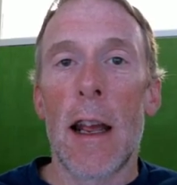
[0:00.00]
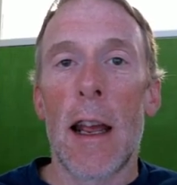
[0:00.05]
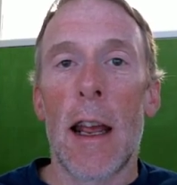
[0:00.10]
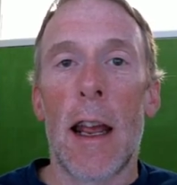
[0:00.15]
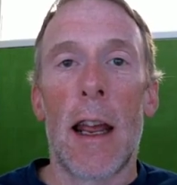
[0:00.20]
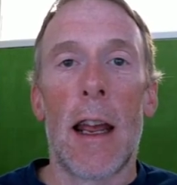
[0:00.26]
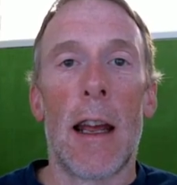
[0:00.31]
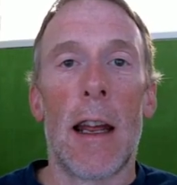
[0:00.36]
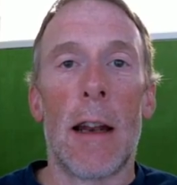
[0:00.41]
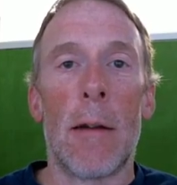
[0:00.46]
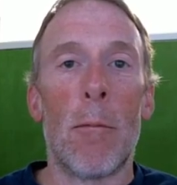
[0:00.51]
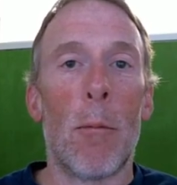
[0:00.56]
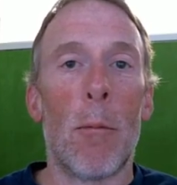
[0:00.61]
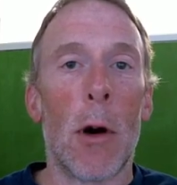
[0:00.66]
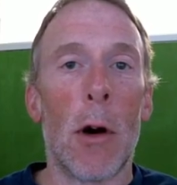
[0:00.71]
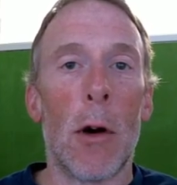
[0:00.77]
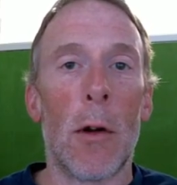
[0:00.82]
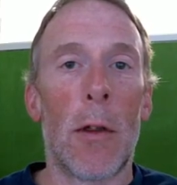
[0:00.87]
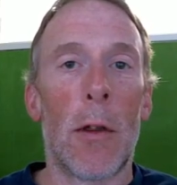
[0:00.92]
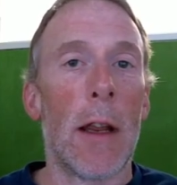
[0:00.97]
in
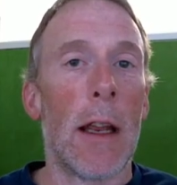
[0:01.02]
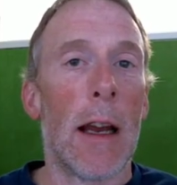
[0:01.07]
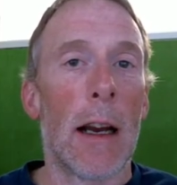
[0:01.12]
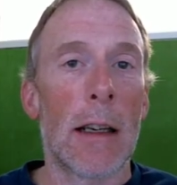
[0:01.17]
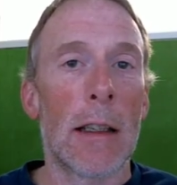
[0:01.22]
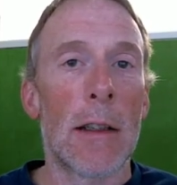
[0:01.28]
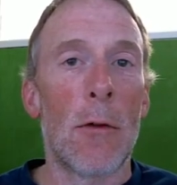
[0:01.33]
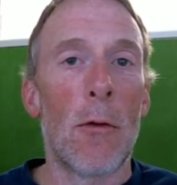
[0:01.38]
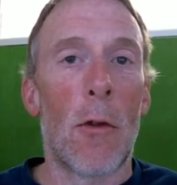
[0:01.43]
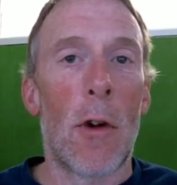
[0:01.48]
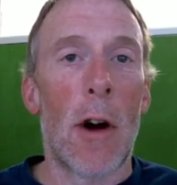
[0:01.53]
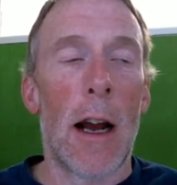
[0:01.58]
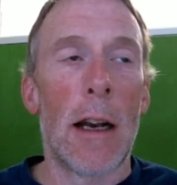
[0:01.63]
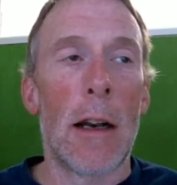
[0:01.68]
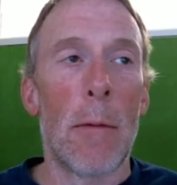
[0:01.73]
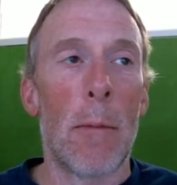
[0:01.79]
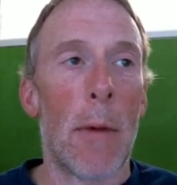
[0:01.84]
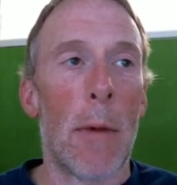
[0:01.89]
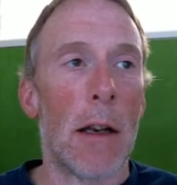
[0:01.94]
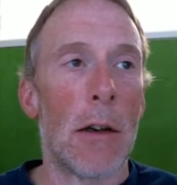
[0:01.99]
both the x and y
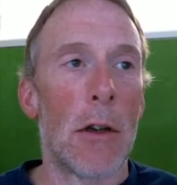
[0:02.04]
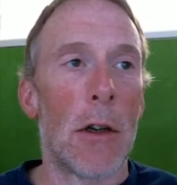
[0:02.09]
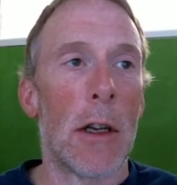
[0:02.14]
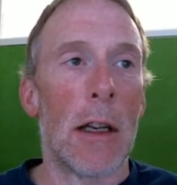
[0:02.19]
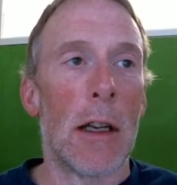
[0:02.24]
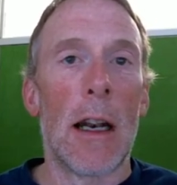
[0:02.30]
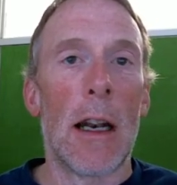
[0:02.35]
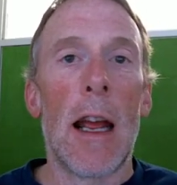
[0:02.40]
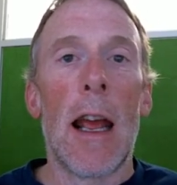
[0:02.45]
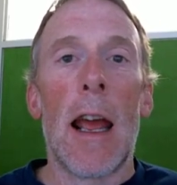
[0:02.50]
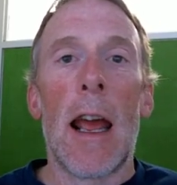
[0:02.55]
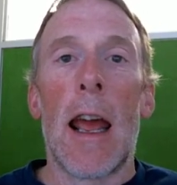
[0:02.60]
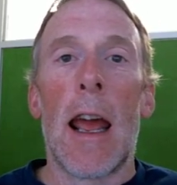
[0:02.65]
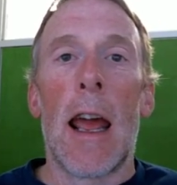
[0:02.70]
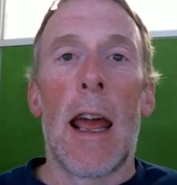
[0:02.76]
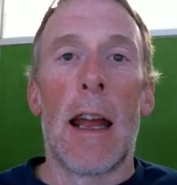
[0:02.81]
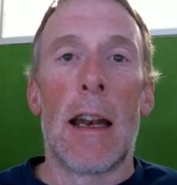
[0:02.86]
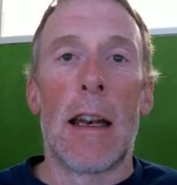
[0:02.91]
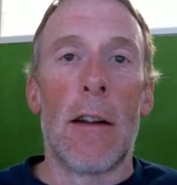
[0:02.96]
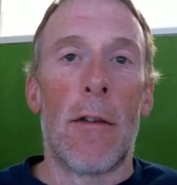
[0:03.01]
dimension
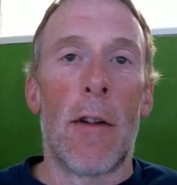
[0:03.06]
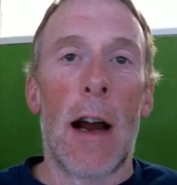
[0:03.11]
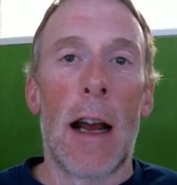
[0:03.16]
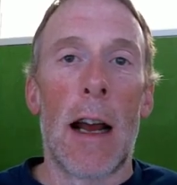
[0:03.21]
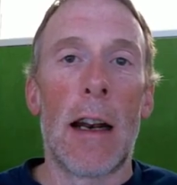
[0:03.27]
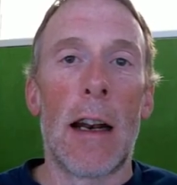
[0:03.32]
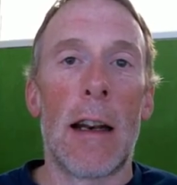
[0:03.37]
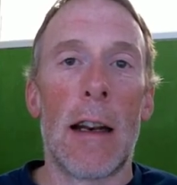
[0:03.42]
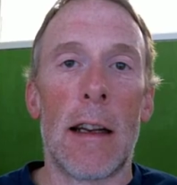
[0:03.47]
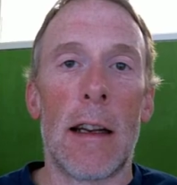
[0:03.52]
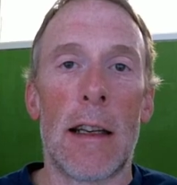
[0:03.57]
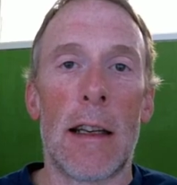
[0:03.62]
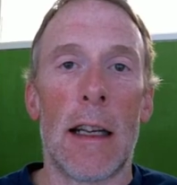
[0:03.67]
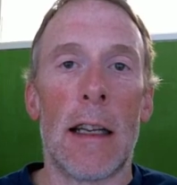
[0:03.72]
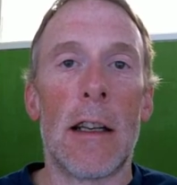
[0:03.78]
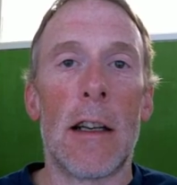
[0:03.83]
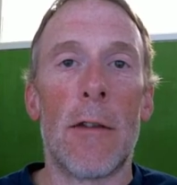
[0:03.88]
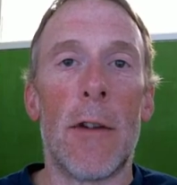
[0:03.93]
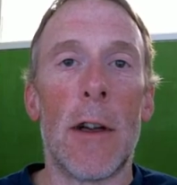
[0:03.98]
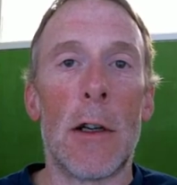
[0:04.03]
and divided into
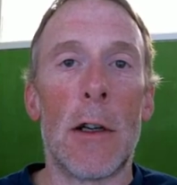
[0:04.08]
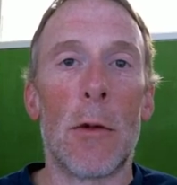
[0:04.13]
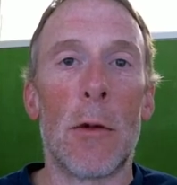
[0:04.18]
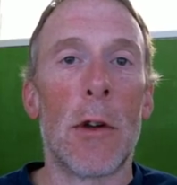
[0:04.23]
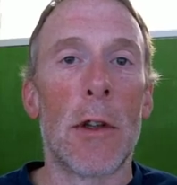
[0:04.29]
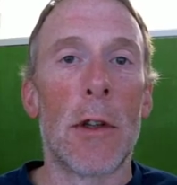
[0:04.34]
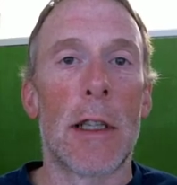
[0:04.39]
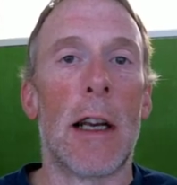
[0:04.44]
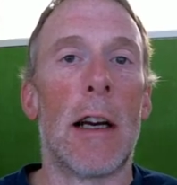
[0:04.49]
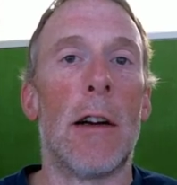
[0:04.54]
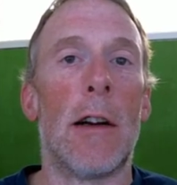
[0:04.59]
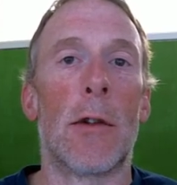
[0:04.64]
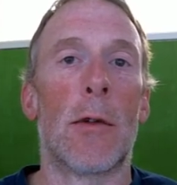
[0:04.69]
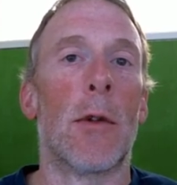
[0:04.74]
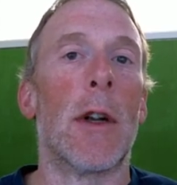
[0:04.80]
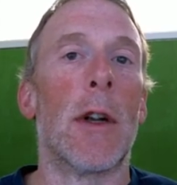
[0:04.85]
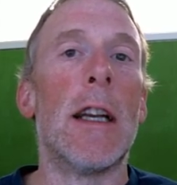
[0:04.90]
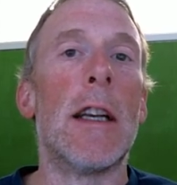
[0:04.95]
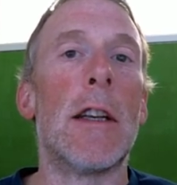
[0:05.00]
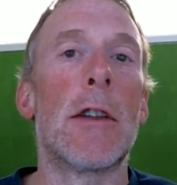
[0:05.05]
individual cells
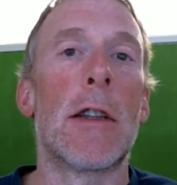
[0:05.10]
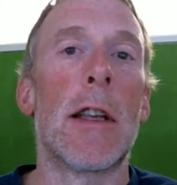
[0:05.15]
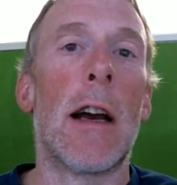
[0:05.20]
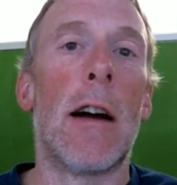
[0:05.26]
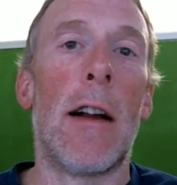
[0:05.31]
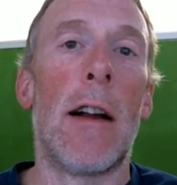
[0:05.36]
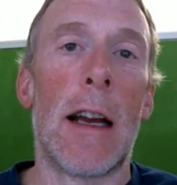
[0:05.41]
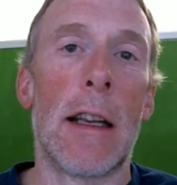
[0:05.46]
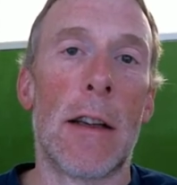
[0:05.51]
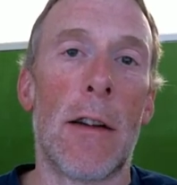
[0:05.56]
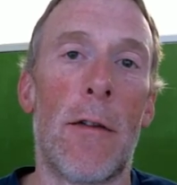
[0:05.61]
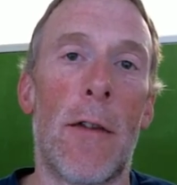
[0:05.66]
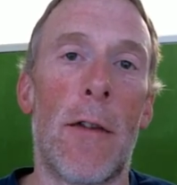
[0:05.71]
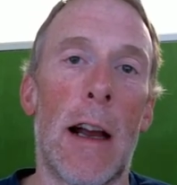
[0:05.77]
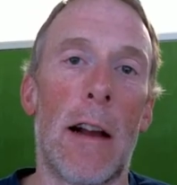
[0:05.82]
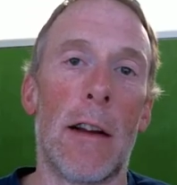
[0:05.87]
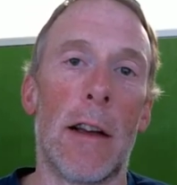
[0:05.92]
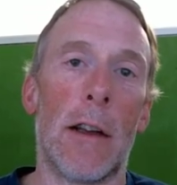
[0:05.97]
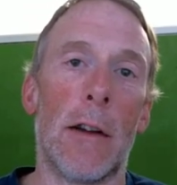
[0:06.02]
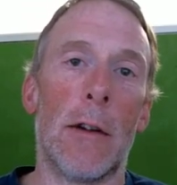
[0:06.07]
where each cell has a
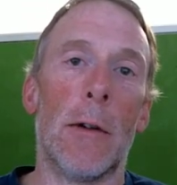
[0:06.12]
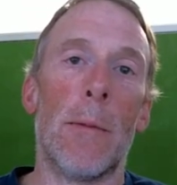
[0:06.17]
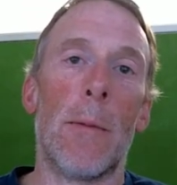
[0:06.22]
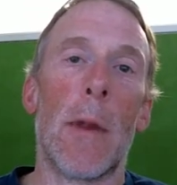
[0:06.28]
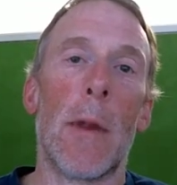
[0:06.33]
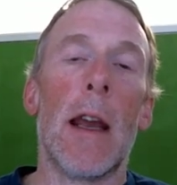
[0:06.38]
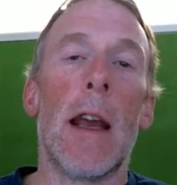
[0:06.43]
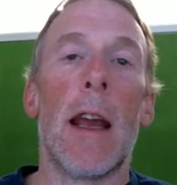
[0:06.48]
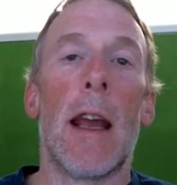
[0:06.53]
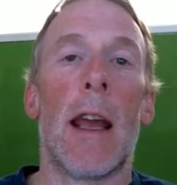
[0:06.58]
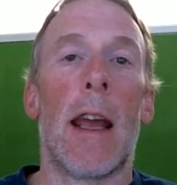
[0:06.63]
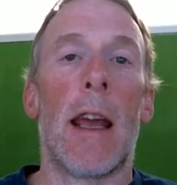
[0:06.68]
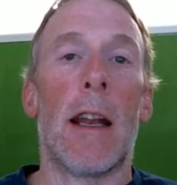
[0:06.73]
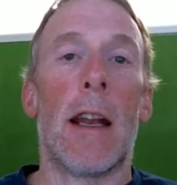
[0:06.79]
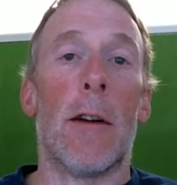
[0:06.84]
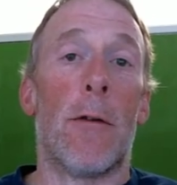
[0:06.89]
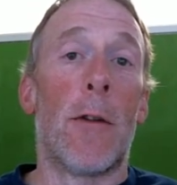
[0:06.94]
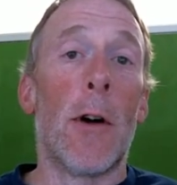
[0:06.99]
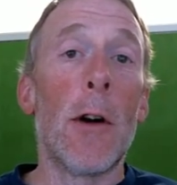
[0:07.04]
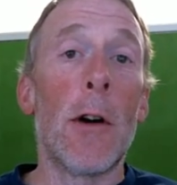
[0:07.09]
value. In
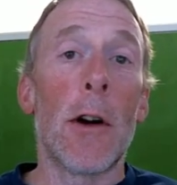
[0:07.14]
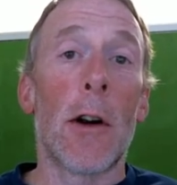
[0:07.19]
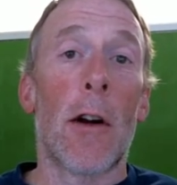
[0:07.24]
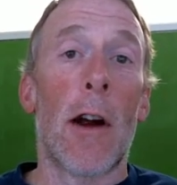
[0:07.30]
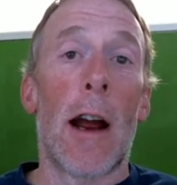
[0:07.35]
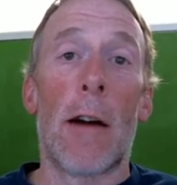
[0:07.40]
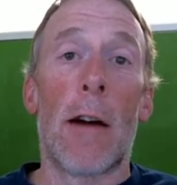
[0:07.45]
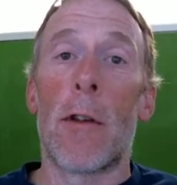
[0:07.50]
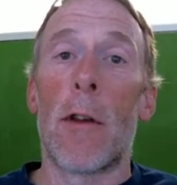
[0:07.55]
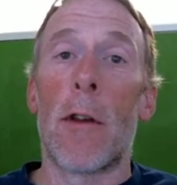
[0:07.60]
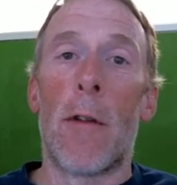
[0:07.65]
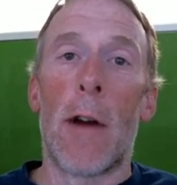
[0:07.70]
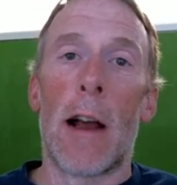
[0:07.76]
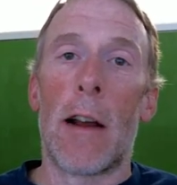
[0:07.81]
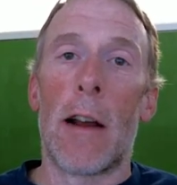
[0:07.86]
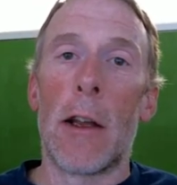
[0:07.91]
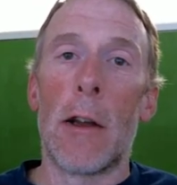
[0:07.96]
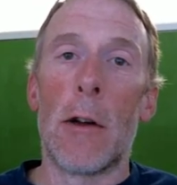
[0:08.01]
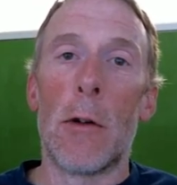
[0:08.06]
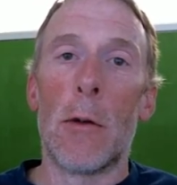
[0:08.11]
a photograph, the
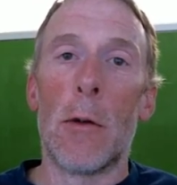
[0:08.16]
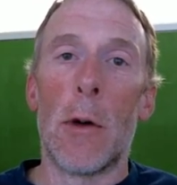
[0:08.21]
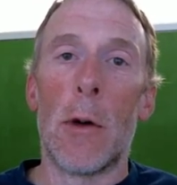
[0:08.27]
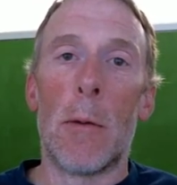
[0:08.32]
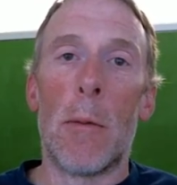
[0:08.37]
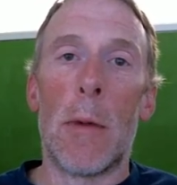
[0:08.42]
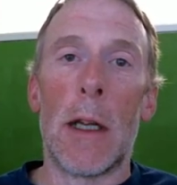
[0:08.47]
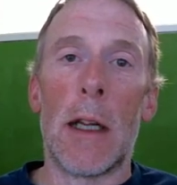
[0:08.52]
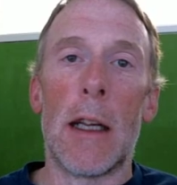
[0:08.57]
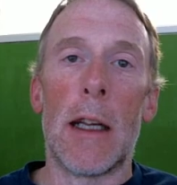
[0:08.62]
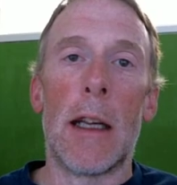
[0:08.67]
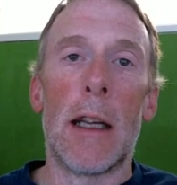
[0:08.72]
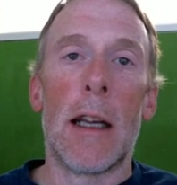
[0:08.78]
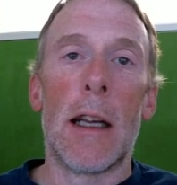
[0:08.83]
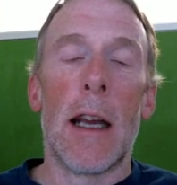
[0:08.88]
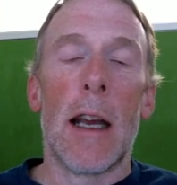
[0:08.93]
value would be